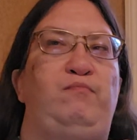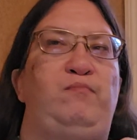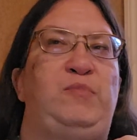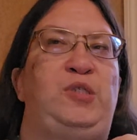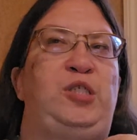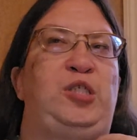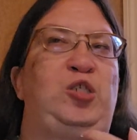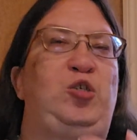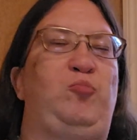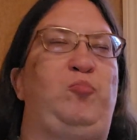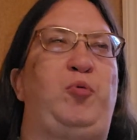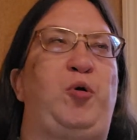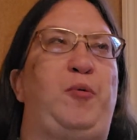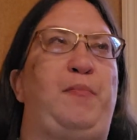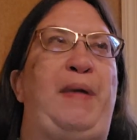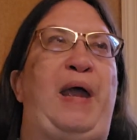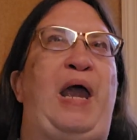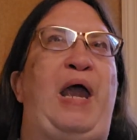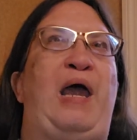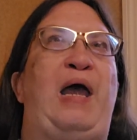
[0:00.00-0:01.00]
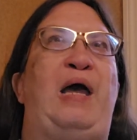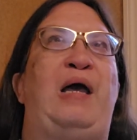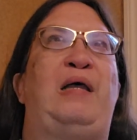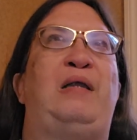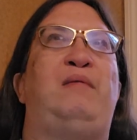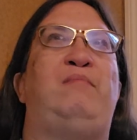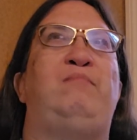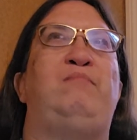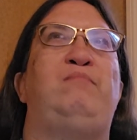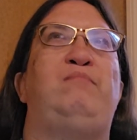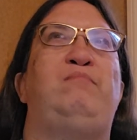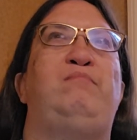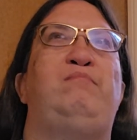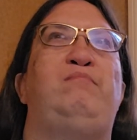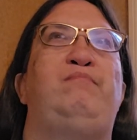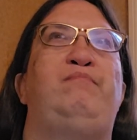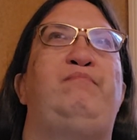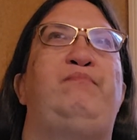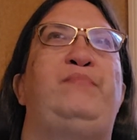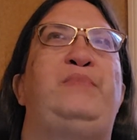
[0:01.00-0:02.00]
Superman,
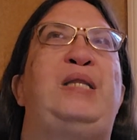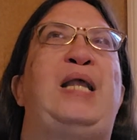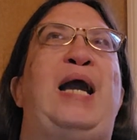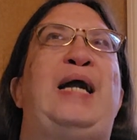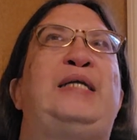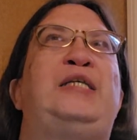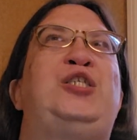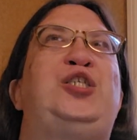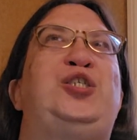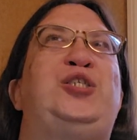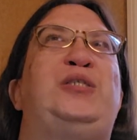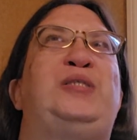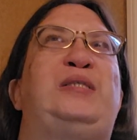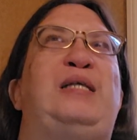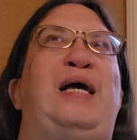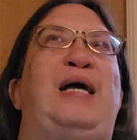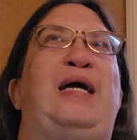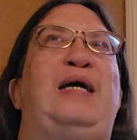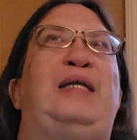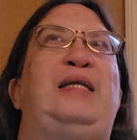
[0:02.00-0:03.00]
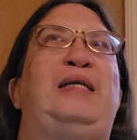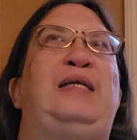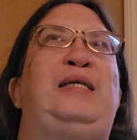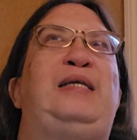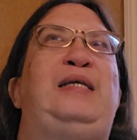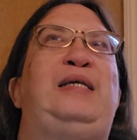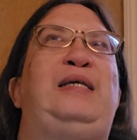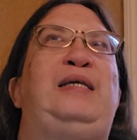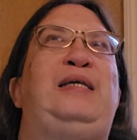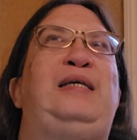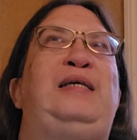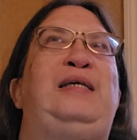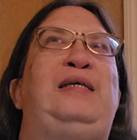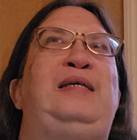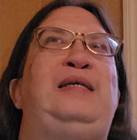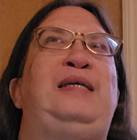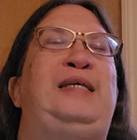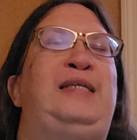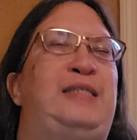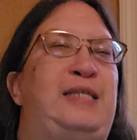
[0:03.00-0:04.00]
not just that
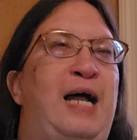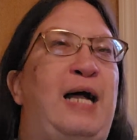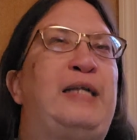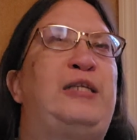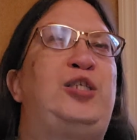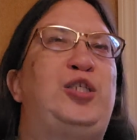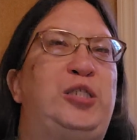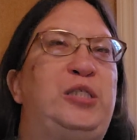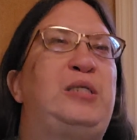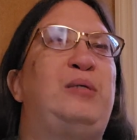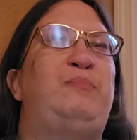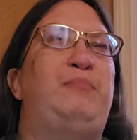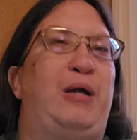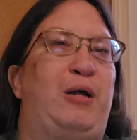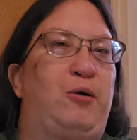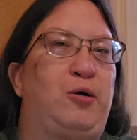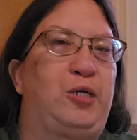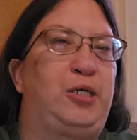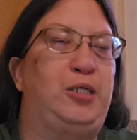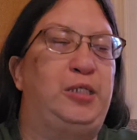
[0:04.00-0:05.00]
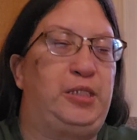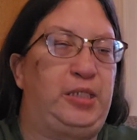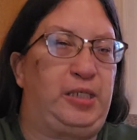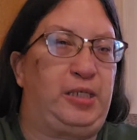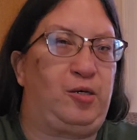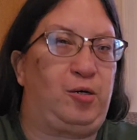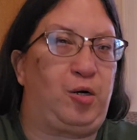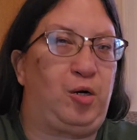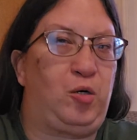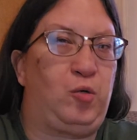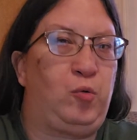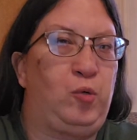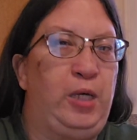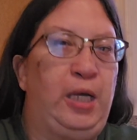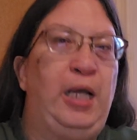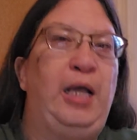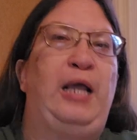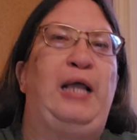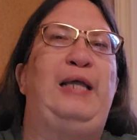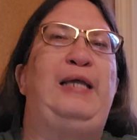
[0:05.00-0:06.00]
he's not just America's hero.
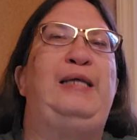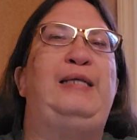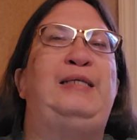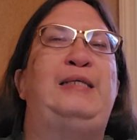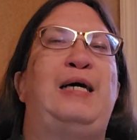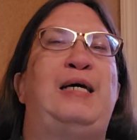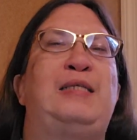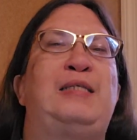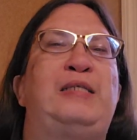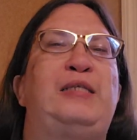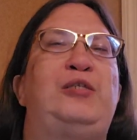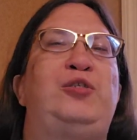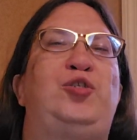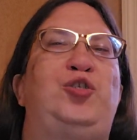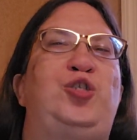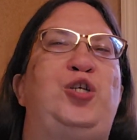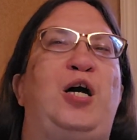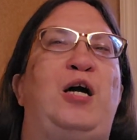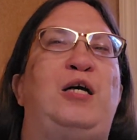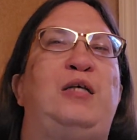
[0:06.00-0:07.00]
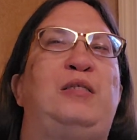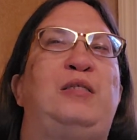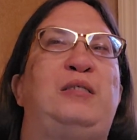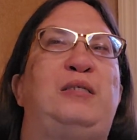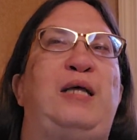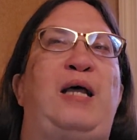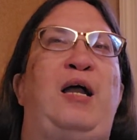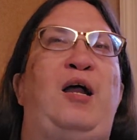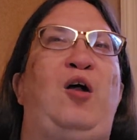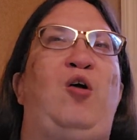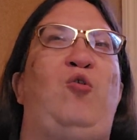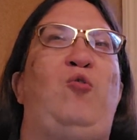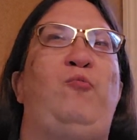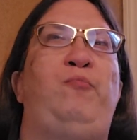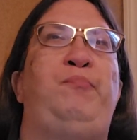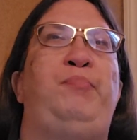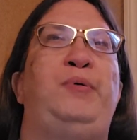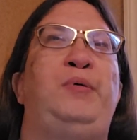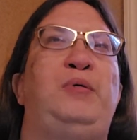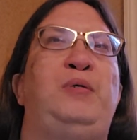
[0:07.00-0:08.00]
He doesn't just
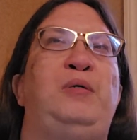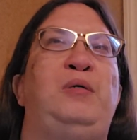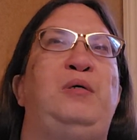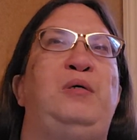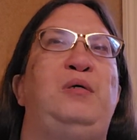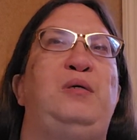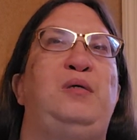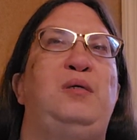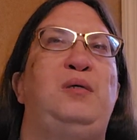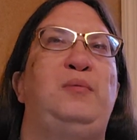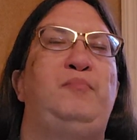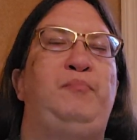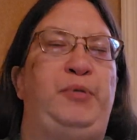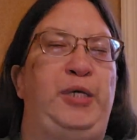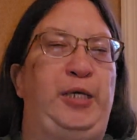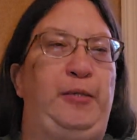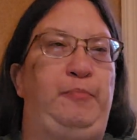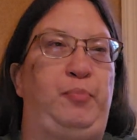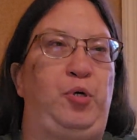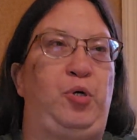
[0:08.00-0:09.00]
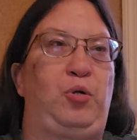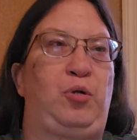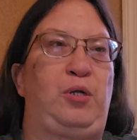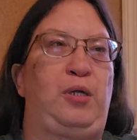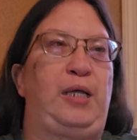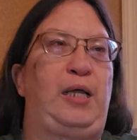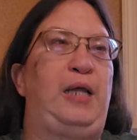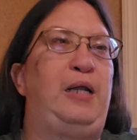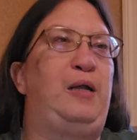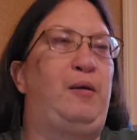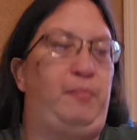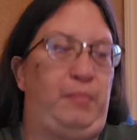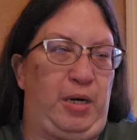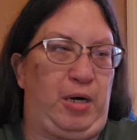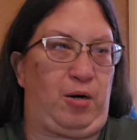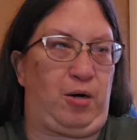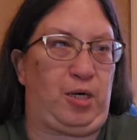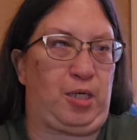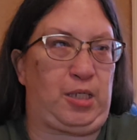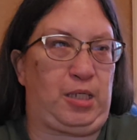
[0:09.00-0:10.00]
help people in
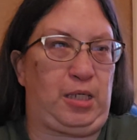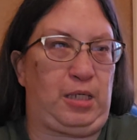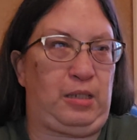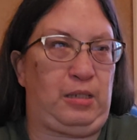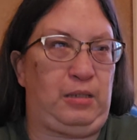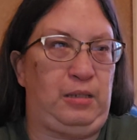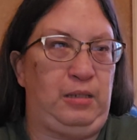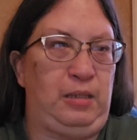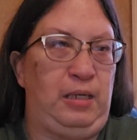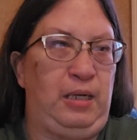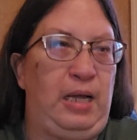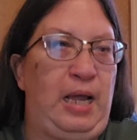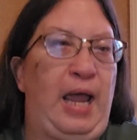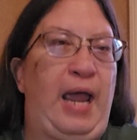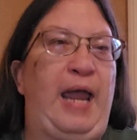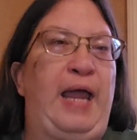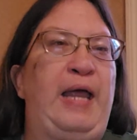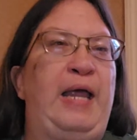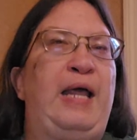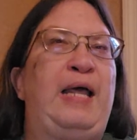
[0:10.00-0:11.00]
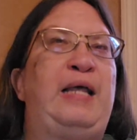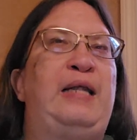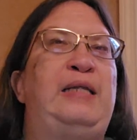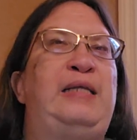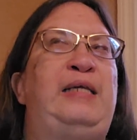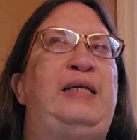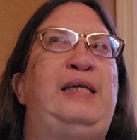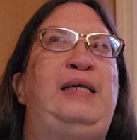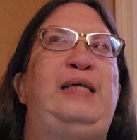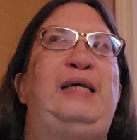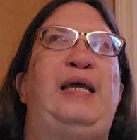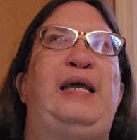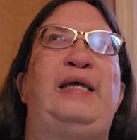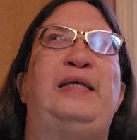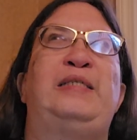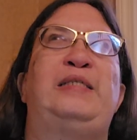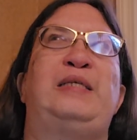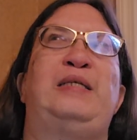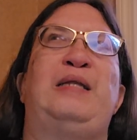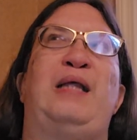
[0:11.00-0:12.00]
America. And he
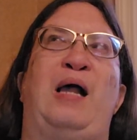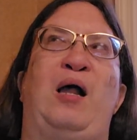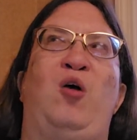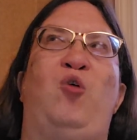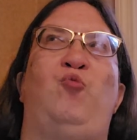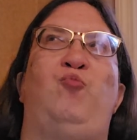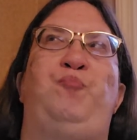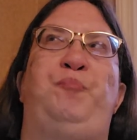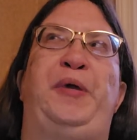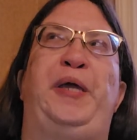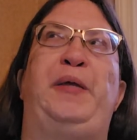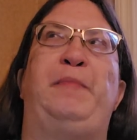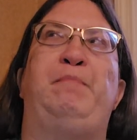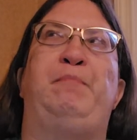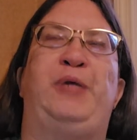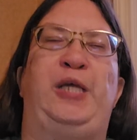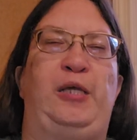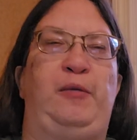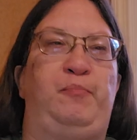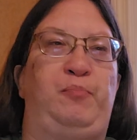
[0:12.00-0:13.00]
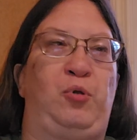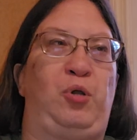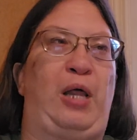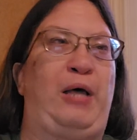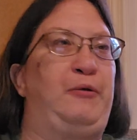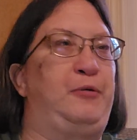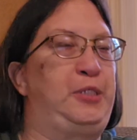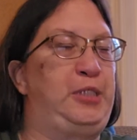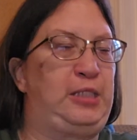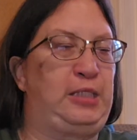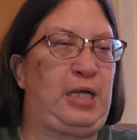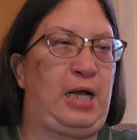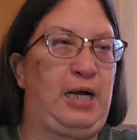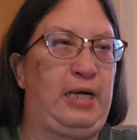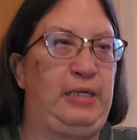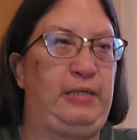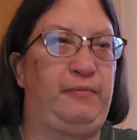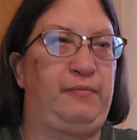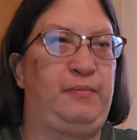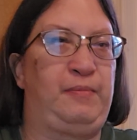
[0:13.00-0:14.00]
isn't helping people
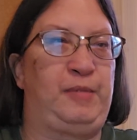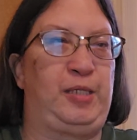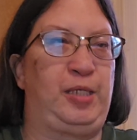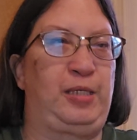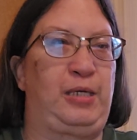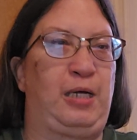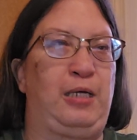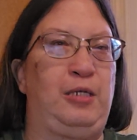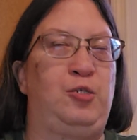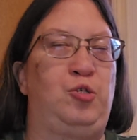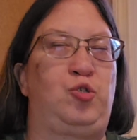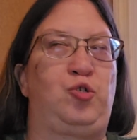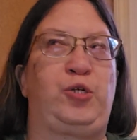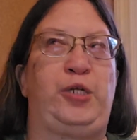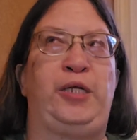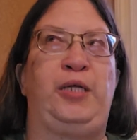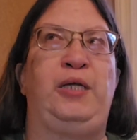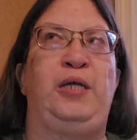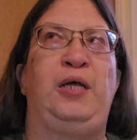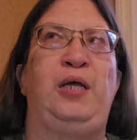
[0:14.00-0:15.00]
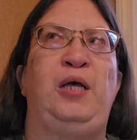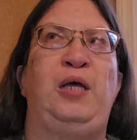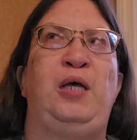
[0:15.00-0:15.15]
outside of the country